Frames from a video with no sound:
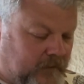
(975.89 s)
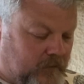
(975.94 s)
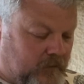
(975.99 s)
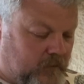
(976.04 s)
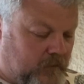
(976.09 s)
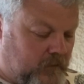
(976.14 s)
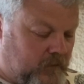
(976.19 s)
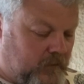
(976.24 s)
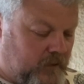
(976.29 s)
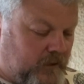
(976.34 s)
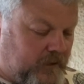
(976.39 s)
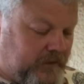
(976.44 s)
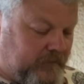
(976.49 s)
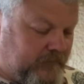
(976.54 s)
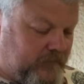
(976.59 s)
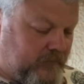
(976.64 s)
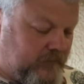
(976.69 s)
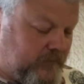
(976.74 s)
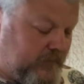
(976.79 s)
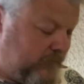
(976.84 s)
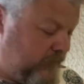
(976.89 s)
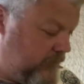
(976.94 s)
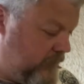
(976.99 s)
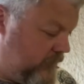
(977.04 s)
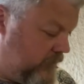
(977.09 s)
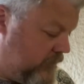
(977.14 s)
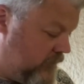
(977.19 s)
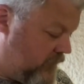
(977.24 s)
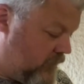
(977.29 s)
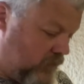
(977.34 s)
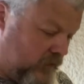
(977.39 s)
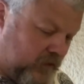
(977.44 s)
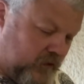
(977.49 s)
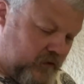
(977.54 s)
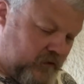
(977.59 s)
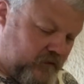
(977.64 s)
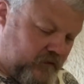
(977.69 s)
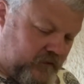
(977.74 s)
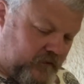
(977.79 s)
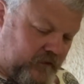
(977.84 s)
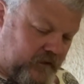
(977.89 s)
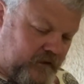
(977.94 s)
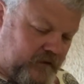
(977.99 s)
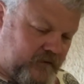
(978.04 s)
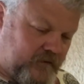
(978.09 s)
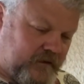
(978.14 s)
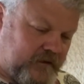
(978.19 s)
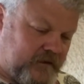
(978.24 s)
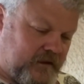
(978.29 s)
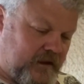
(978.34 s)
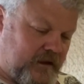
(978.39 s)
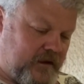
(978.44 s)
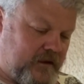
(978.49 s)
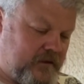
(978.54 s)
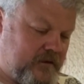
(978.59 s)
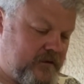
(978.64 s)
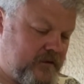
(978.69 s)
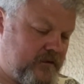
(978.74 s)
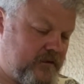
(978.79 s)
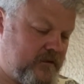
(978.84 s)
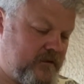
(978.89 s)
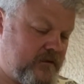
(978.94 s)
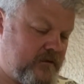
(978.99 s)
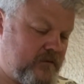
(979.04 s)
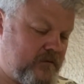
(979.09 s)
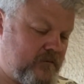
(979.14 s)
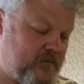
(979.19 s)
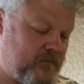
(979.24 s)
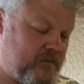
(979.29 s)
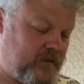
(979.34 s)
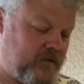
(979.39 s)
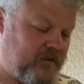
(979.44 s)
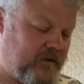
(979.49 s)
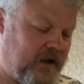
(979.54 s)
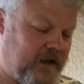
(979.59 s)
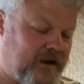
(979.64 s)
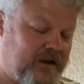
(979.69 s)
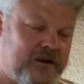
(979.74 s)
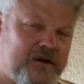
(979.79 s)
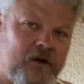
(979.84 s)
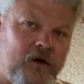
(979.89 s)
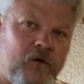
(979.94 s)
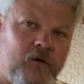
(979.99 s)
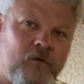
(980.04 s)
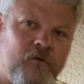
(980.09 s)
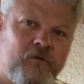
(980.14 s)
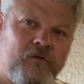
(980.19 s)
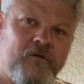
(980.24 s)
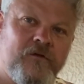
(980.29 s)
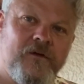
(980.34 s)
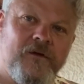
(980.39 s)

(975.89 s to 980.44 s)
All little different colours and things like that. Metallic gold.